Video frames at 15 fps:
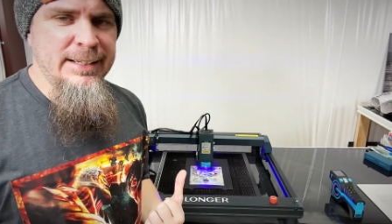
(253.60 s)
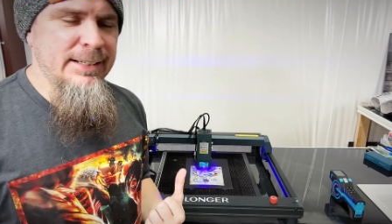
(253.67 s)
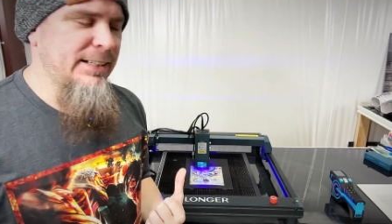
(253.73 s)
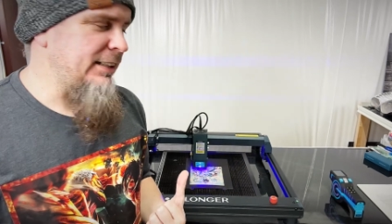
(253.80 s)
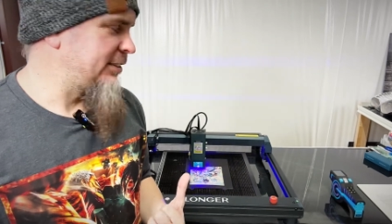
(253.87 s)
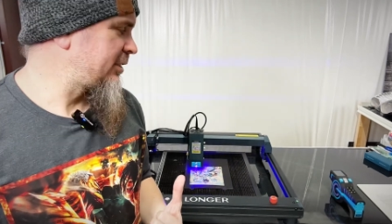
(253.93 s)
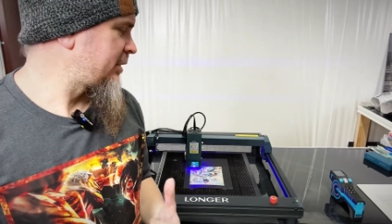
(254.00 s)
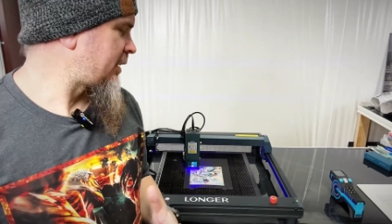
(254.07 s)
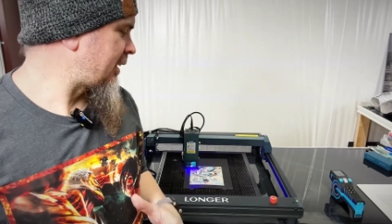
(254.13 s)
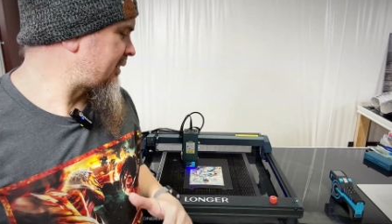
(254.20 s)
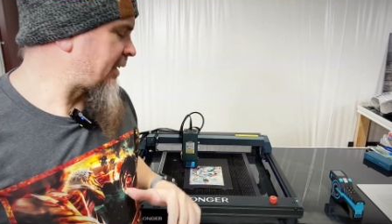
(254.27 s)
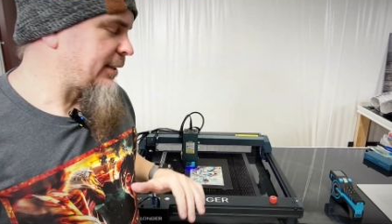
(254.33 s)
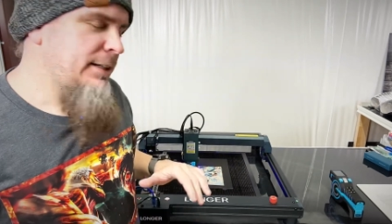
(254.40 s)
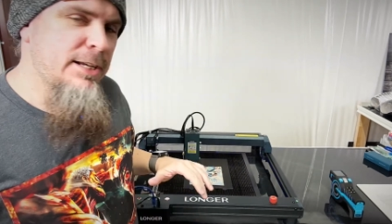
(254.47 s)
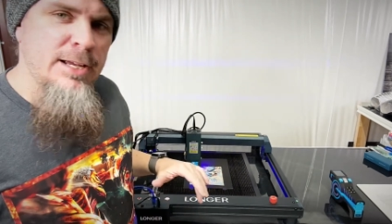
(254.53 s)
is, like
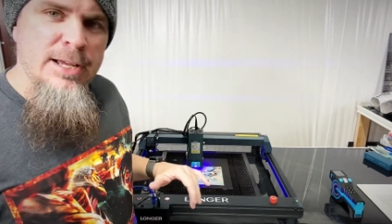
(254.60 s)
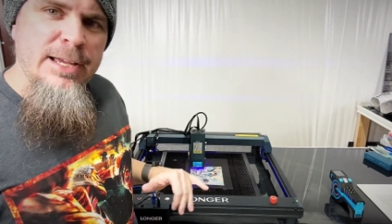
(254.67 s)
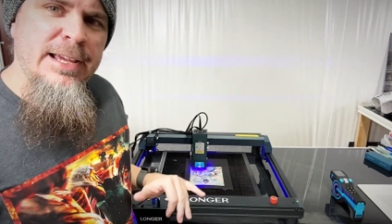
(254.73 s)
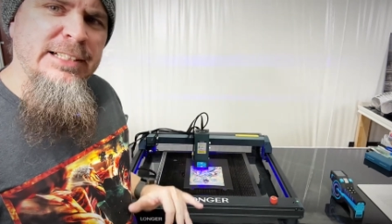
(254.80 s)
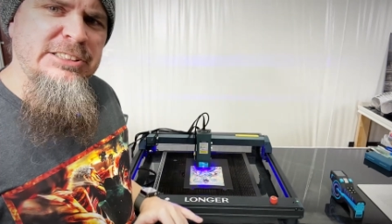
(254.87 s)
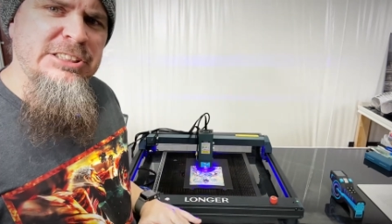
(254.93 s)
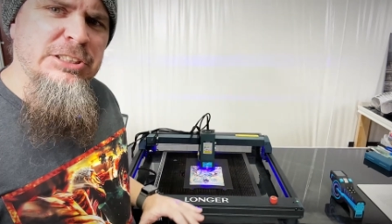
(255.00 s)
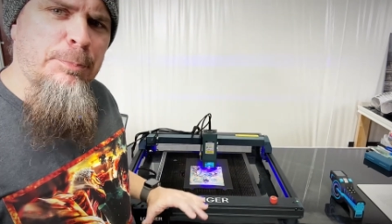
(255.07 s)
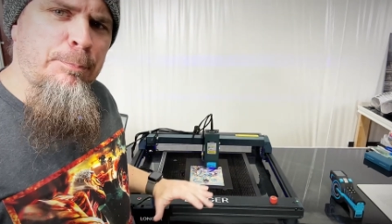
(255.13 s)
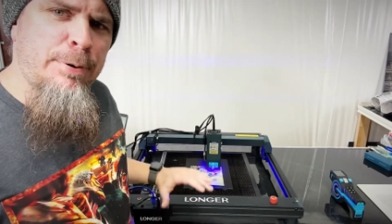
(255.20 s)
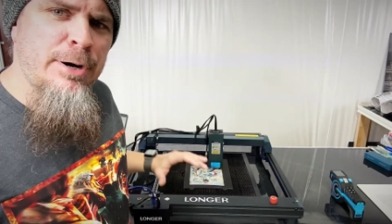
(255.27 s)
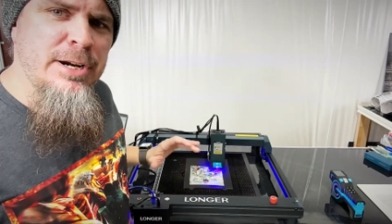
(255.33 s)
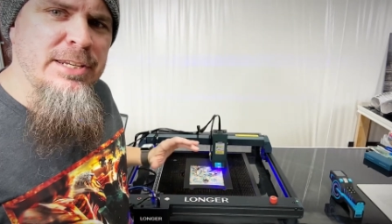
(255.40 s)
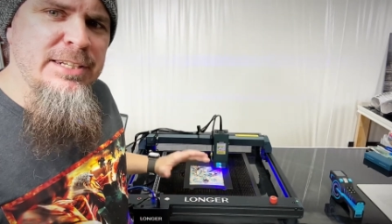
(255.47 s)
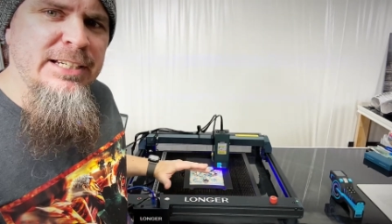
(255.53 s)
I said, this is a
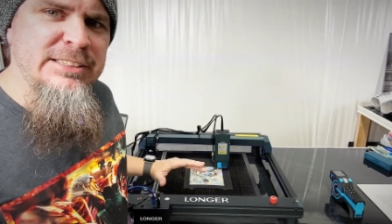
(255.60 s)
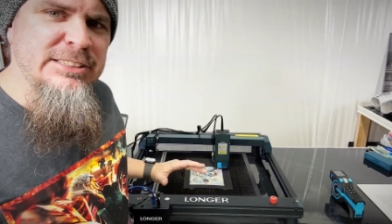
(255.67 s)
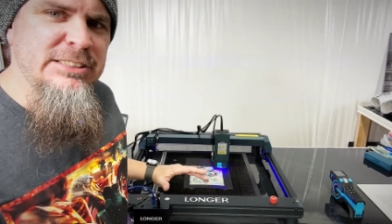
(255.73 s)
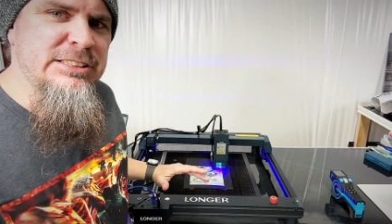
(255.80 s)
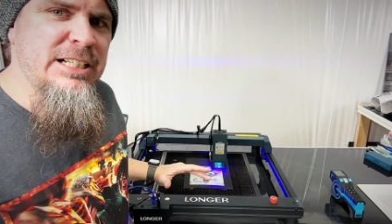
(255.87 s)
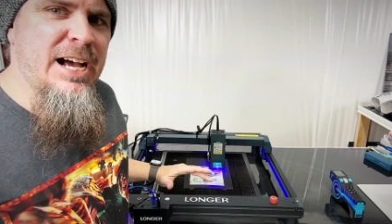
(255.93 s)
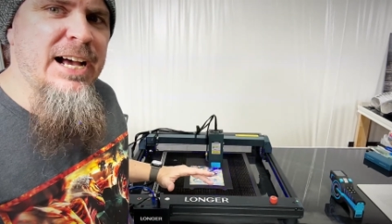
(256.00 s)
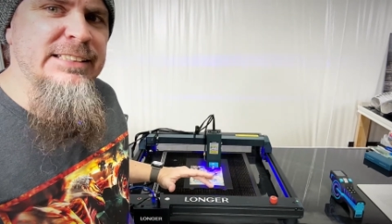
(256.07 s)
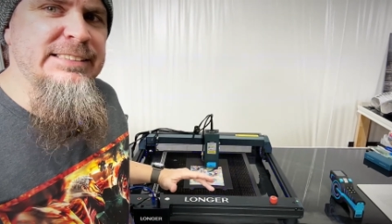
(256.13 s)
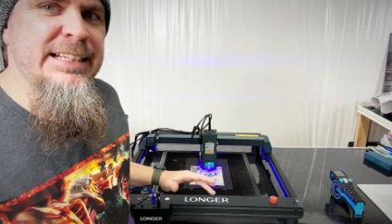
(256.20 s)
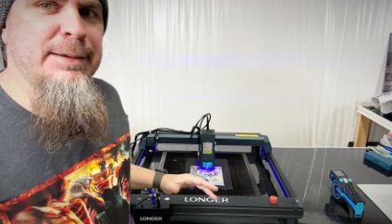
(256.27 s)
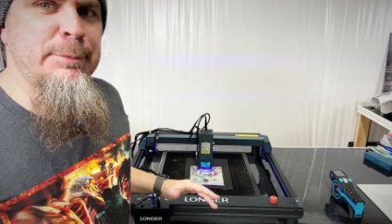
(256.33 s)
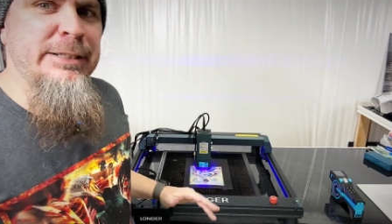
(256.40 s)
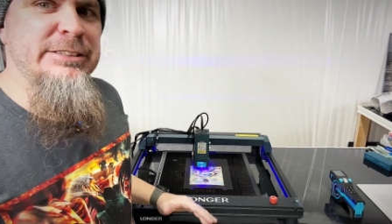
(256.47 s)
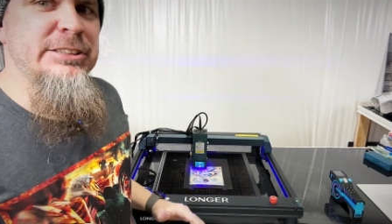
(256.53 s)
pretty decent sized
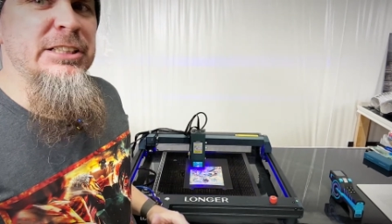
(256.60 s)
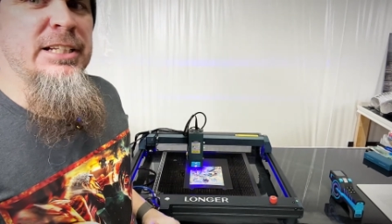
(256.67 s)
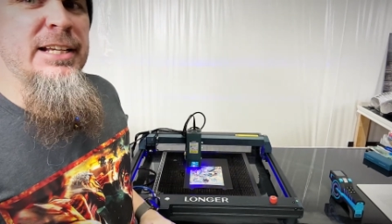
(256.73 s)
image,